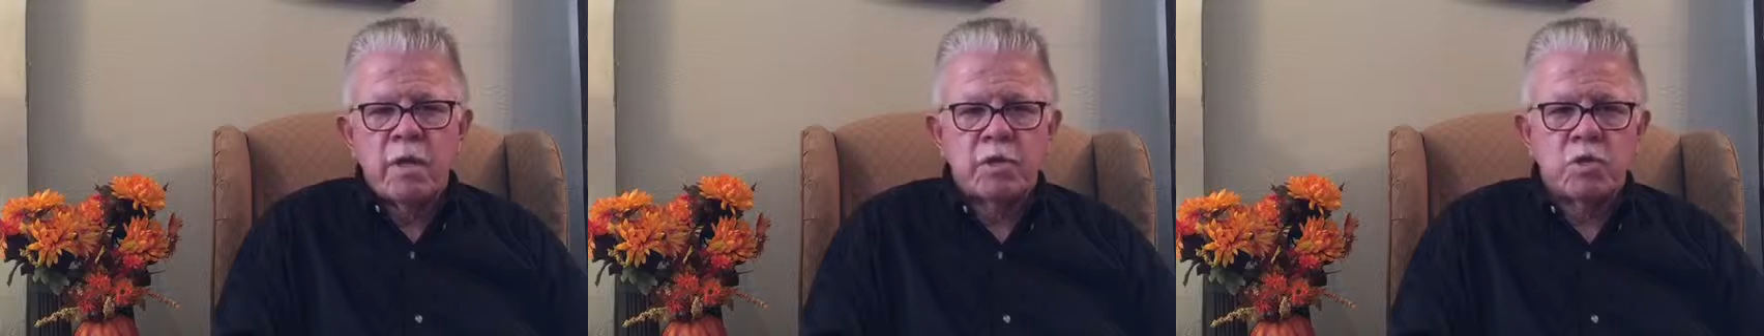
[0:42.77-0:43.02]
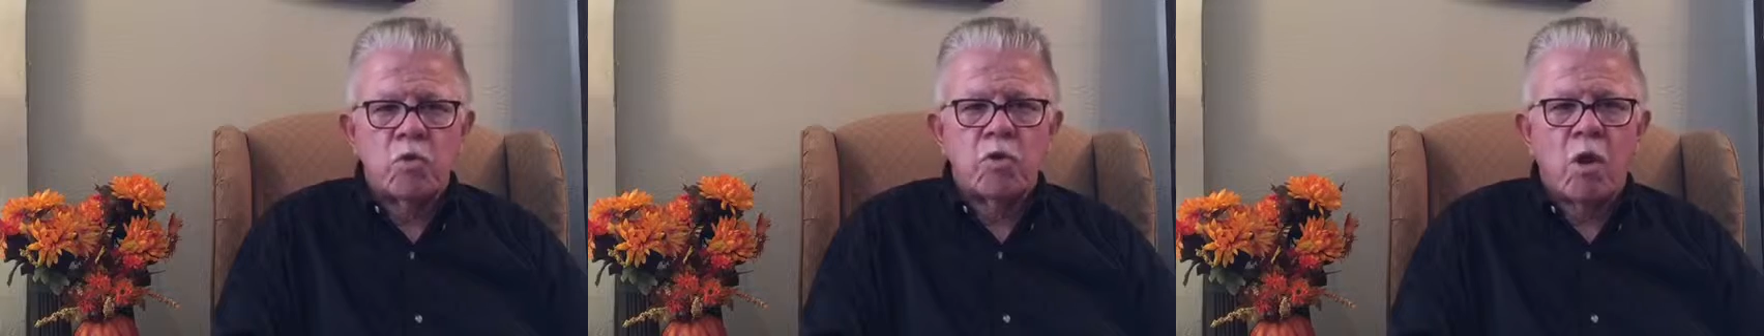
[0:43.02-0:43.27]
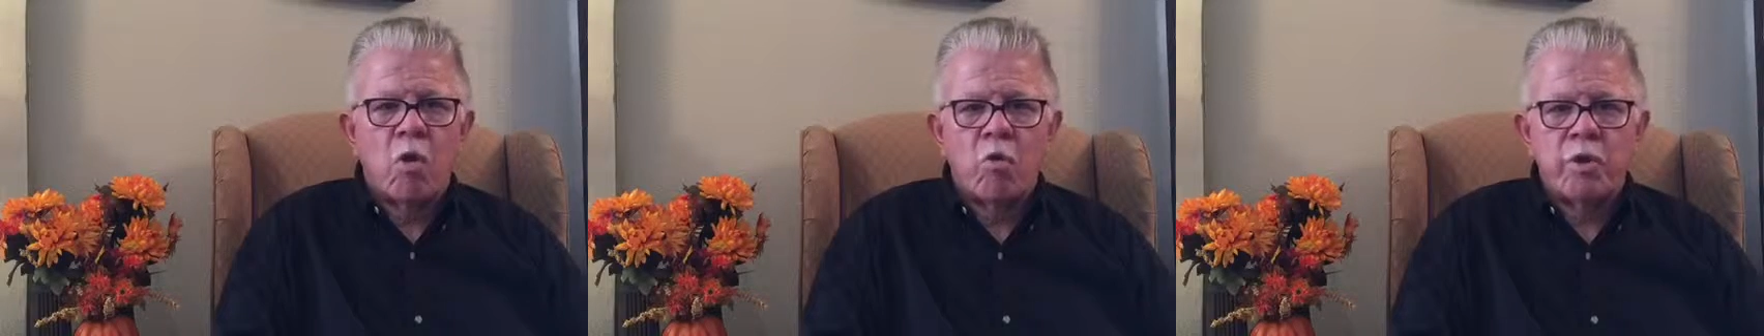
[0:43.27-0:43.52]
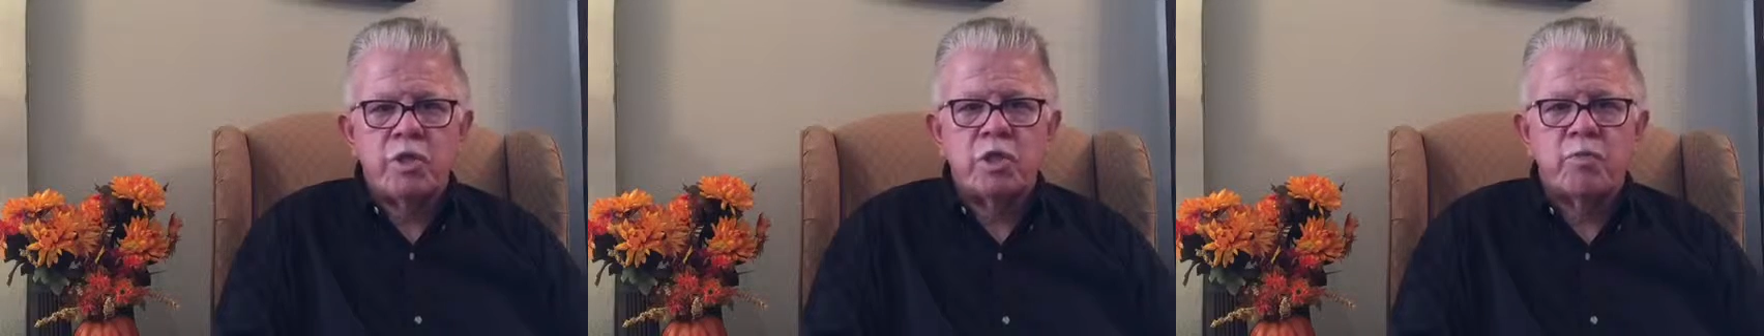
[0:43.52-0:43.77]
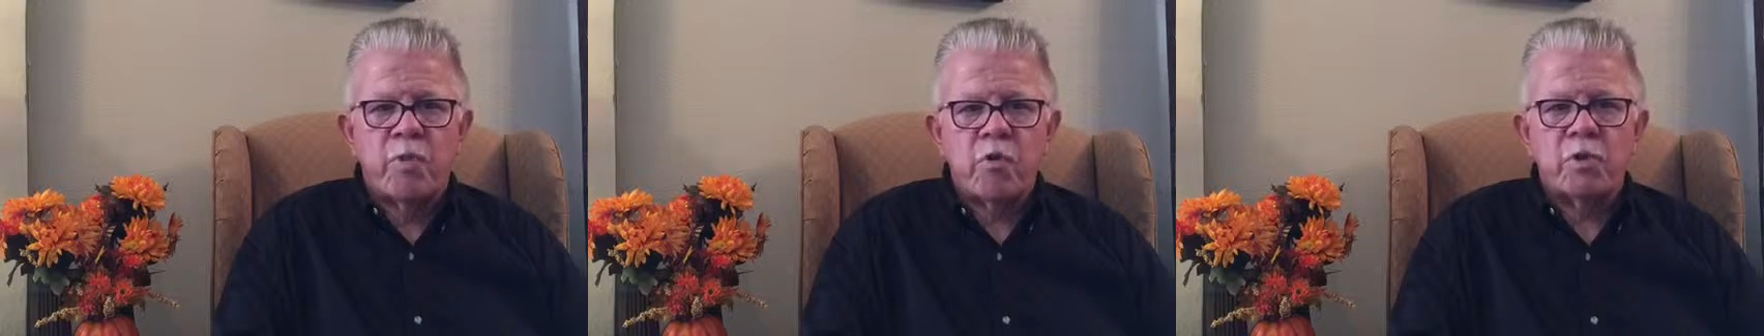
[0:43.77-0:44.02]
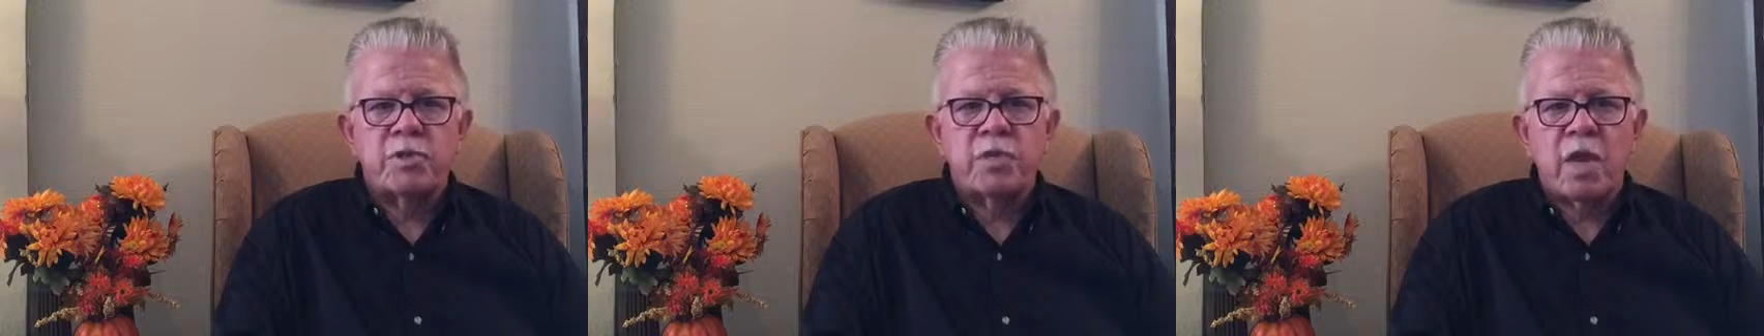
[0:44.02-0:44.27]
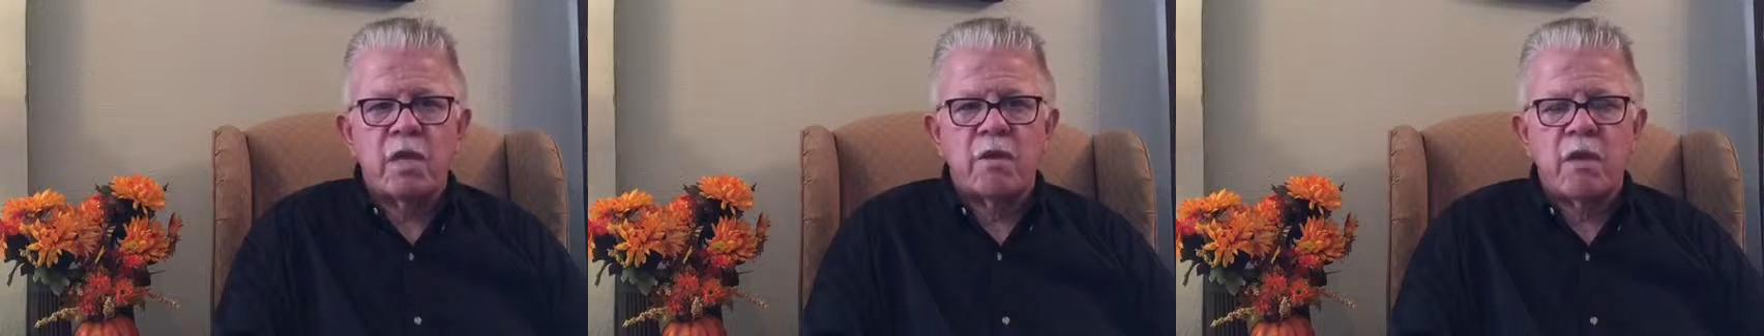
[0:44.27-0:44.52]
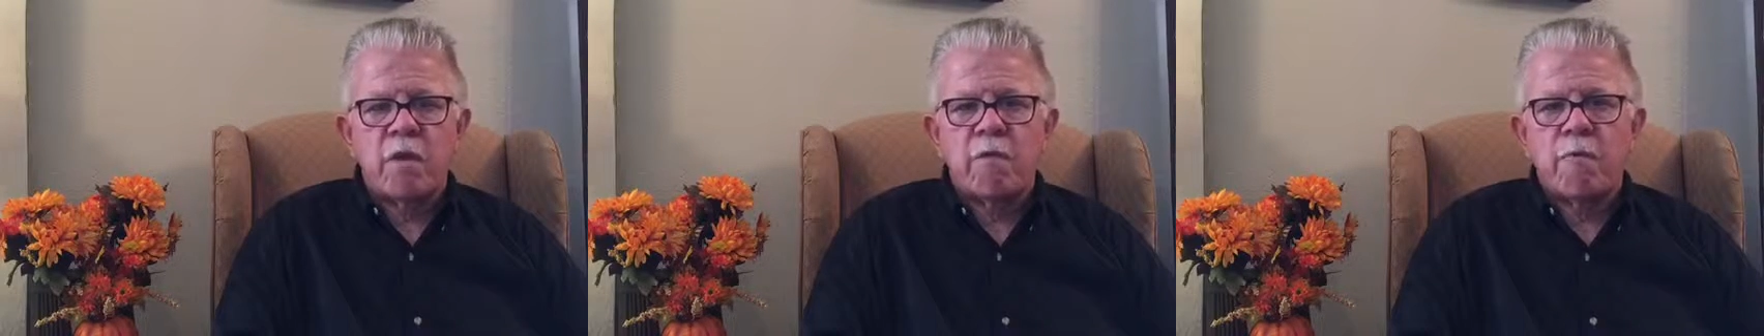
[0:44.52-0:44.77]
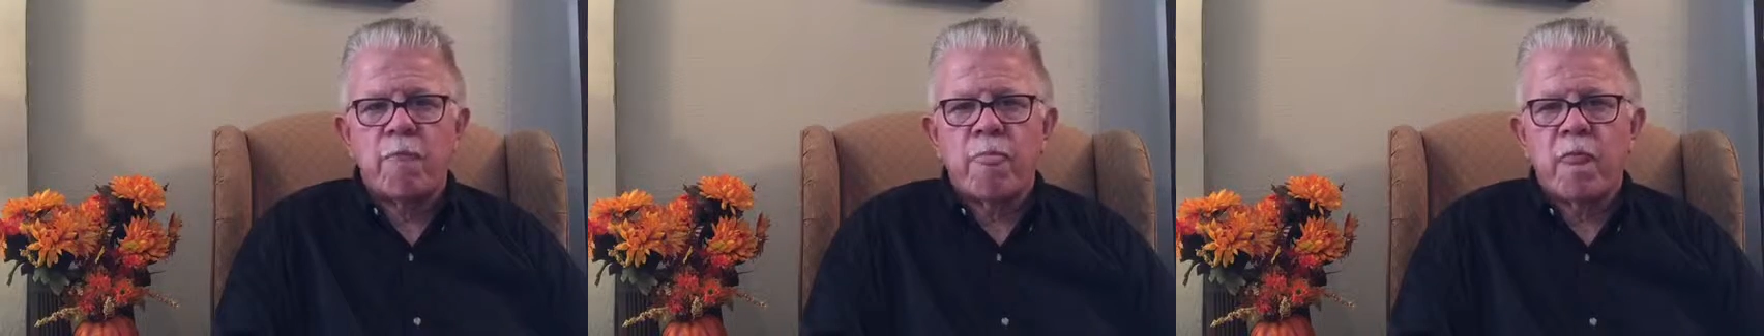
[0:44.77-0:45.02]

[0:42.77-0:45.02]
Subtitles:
He saw the Holy Spirit standing there.